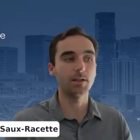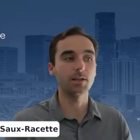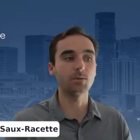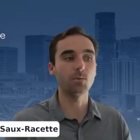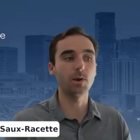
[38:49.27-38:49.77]

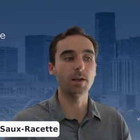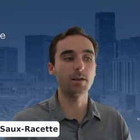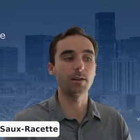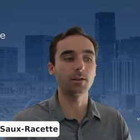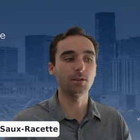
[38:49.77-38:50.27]
is
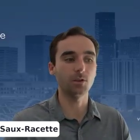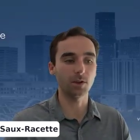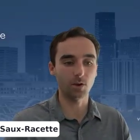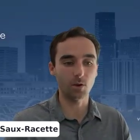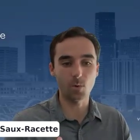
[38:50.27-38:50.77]
when you
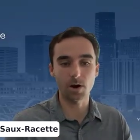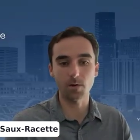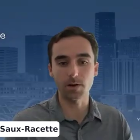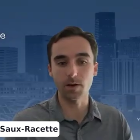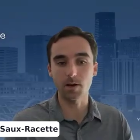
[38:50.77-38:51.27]
can
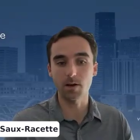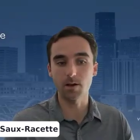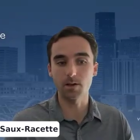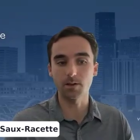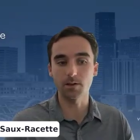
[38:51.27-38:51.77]
query
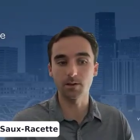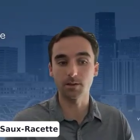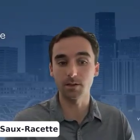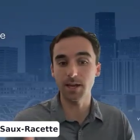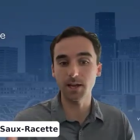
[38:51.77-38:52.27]
on
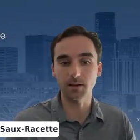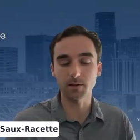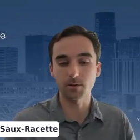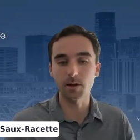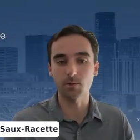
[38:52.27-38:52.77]
the
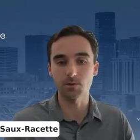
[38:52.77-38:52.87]
data, right?